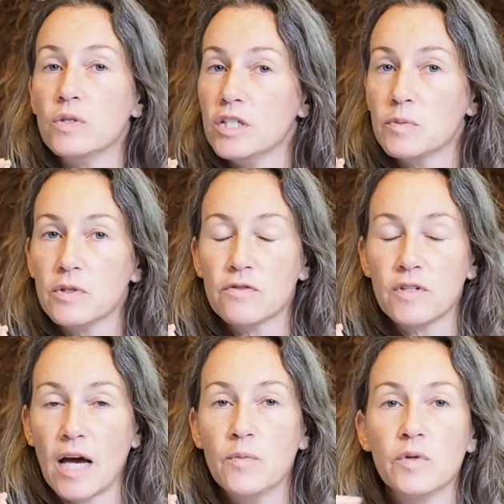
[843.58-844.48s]
teaspoons of
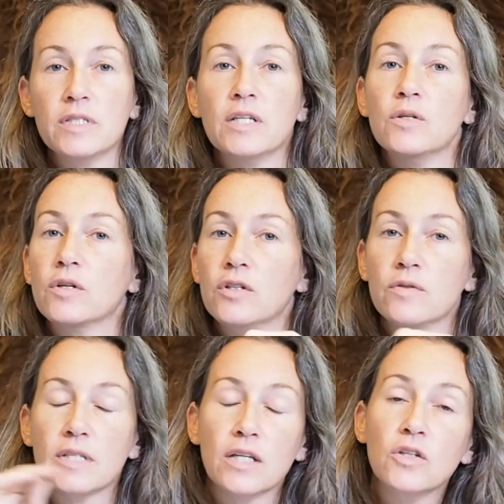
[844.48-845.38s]
thyme one day you could
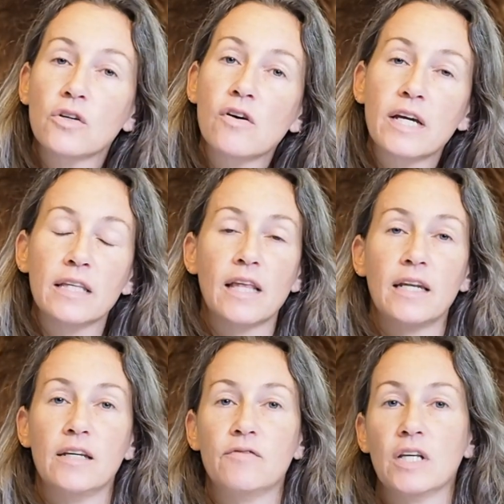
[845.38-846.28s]
use that in your cooking
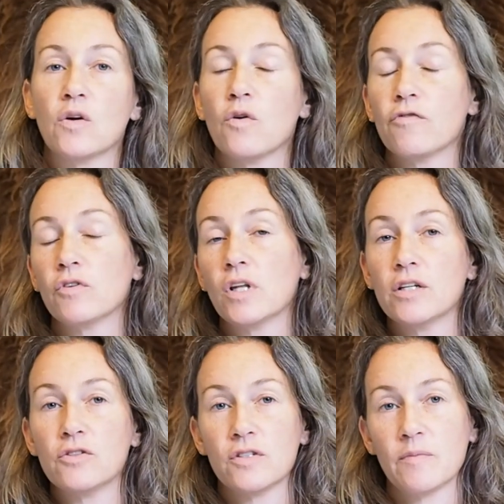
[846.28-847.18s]
that evening or for
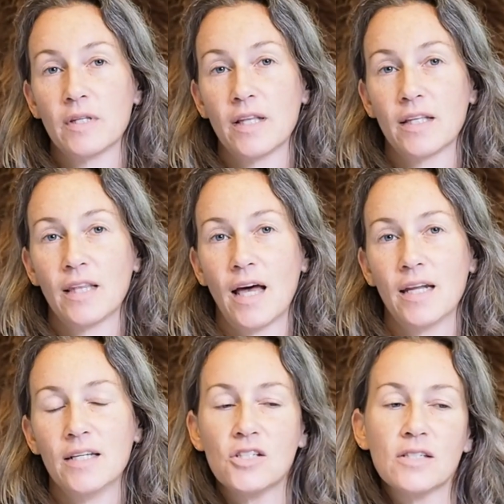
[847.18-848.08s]
lunch or something like
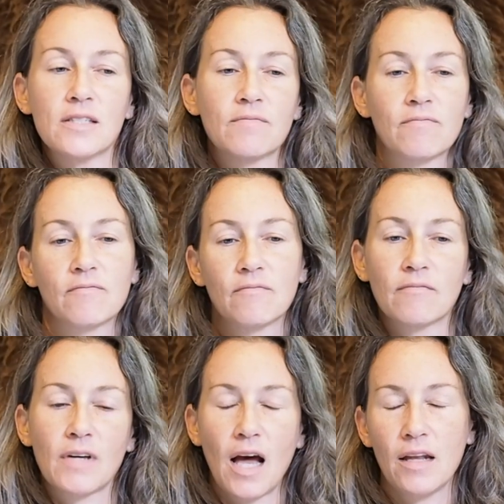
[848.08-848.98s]
that it just
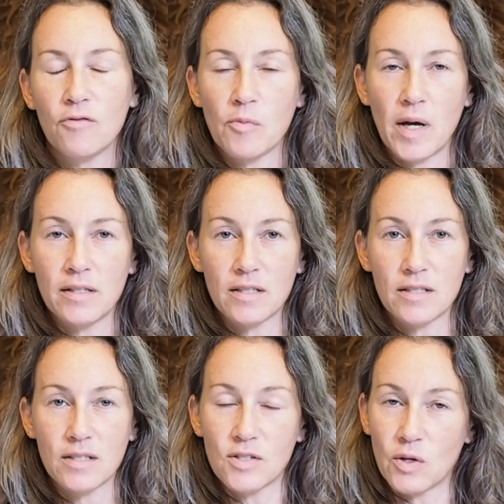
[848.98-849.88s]
kind of reminds
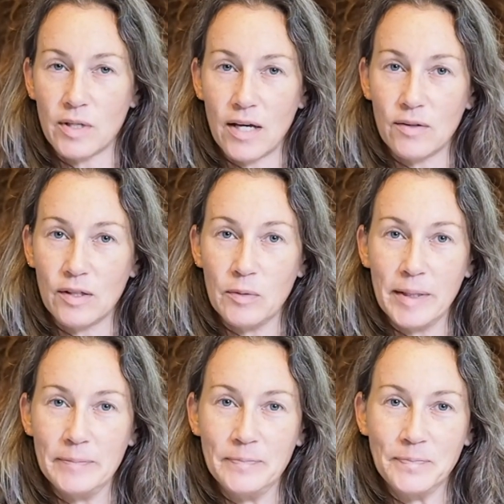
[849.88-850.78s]
us to slow down a little
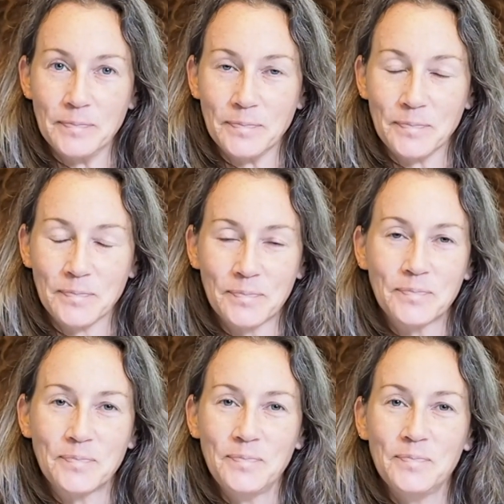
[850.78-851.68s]
bit
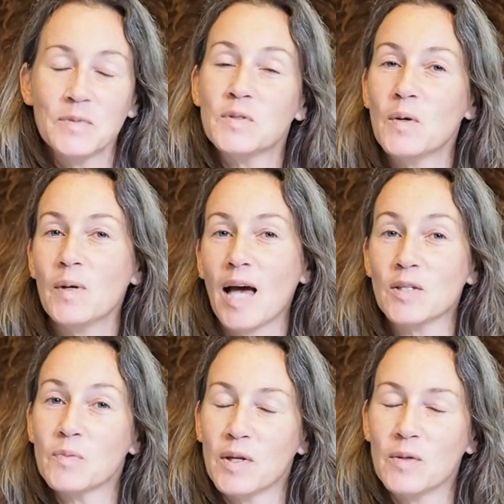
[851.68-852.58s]
so yeah
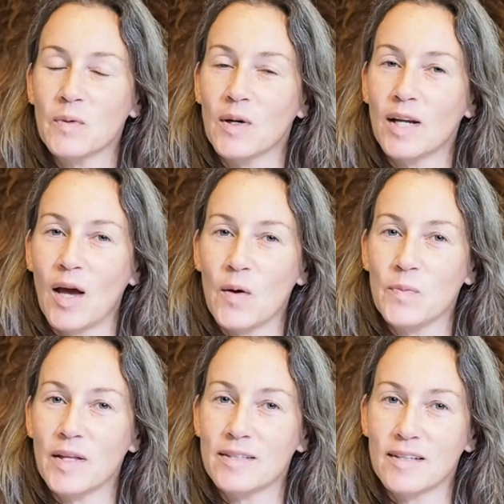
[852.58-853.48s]
spread the word i
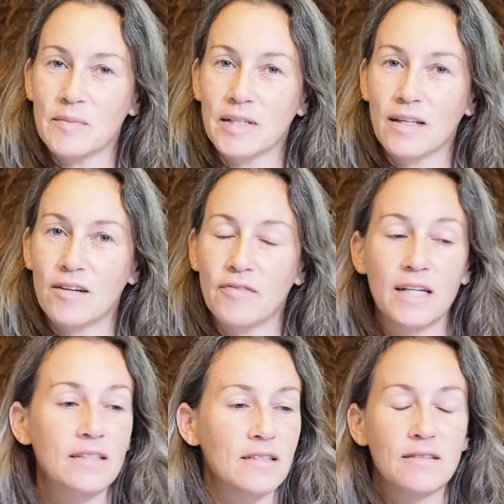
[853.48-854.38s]
hope that's going to be a lot of
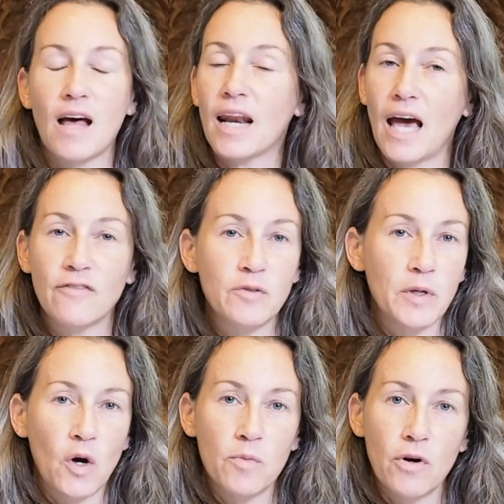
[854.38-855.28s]
fun it does not have to be
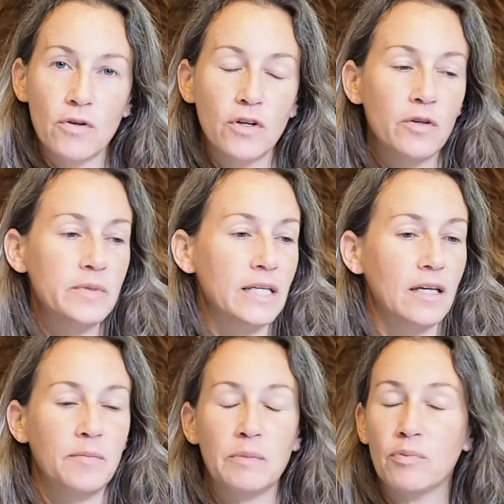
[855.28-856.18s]
homegrown herbs it
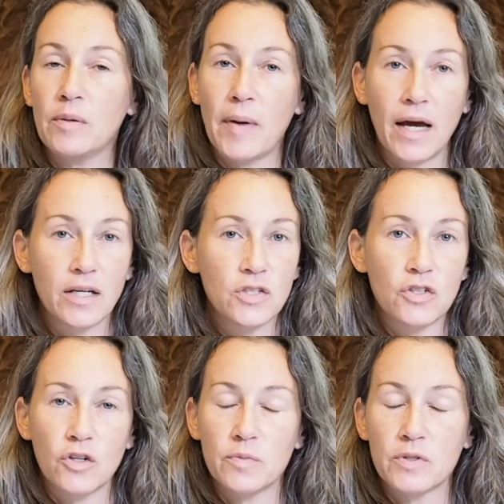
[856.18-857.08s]
can be prepackaged
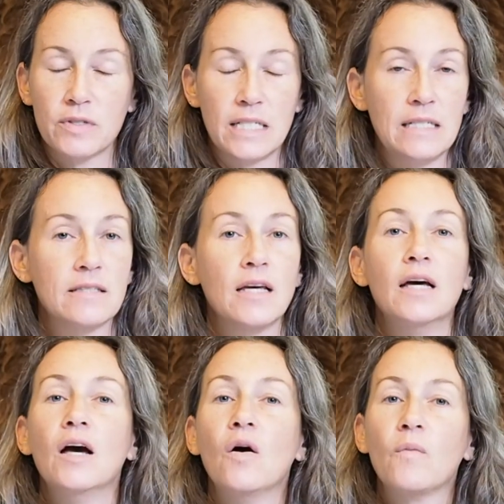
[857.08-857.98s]
herbs or teas
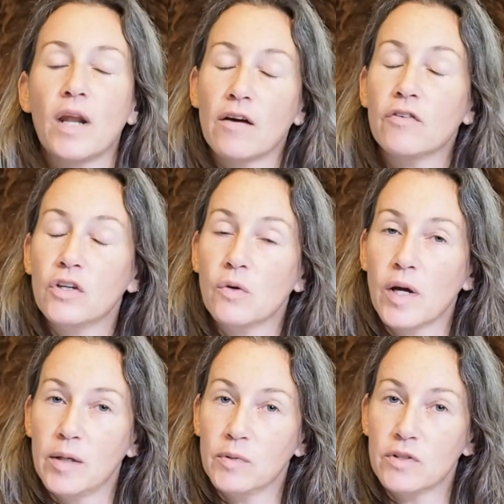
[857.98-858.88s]
whatever you are
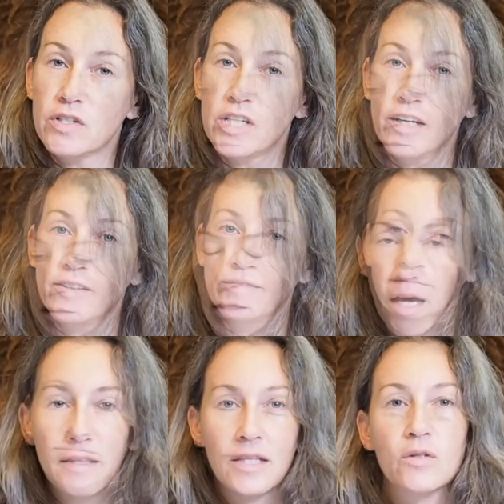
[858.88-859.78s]
able to share
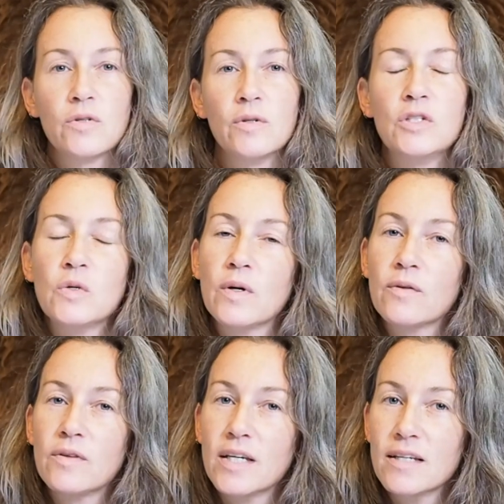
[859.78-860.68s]
i think there's only two
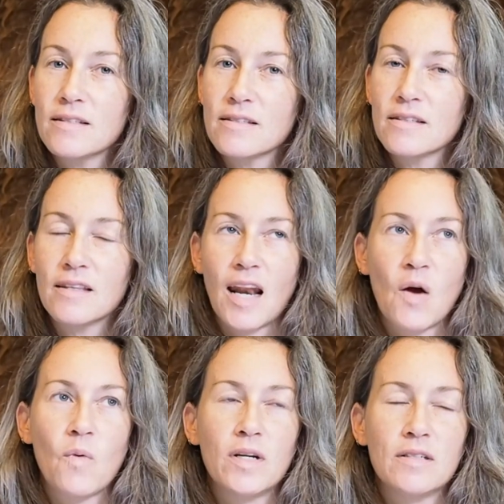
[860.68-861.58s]
other things that
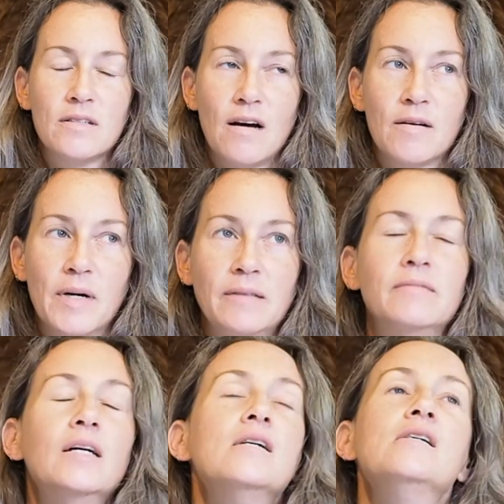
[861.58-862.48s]
i wanted to talk about
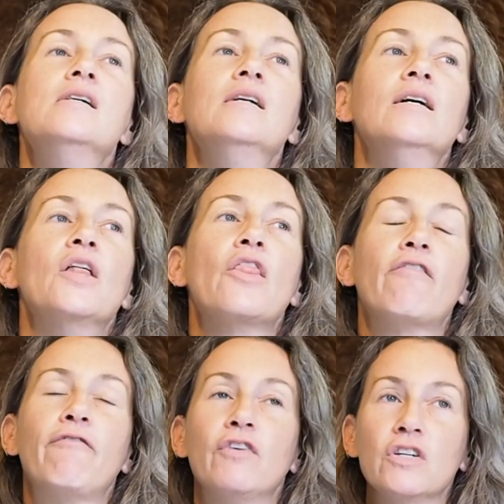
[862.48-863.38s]
the
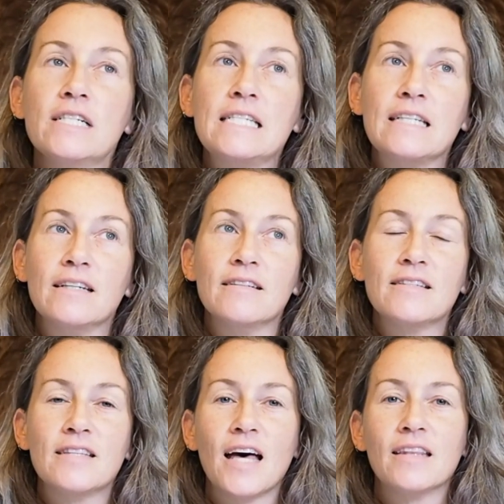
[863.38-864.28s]
first
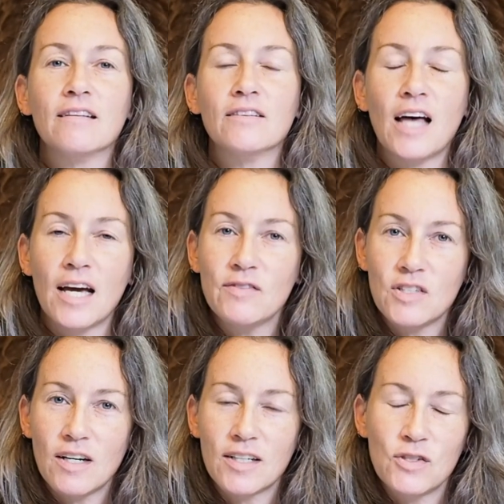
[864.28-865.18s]
is that the
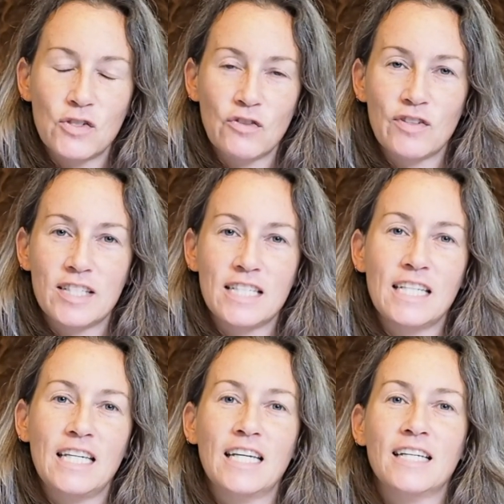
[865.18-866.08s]
Livestock
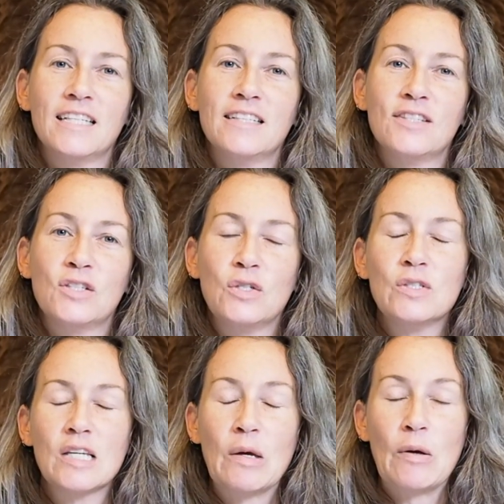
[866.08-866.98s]
Conservancy is
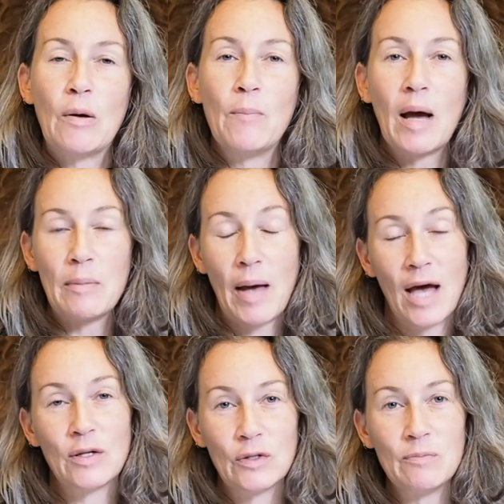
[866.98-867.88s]
using my
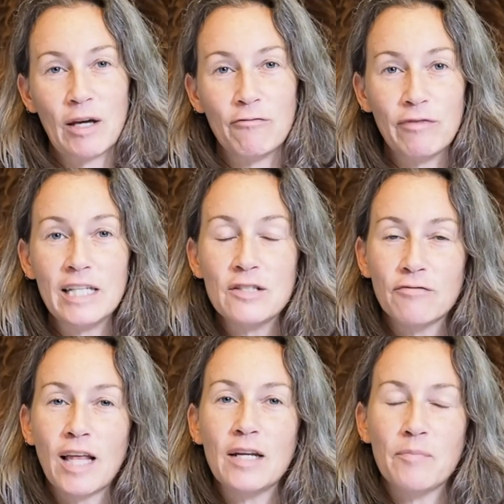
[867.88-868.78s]
pattern, my fleece
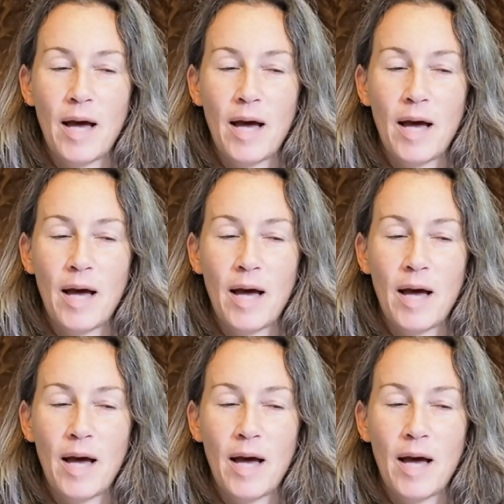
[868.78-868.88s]
flight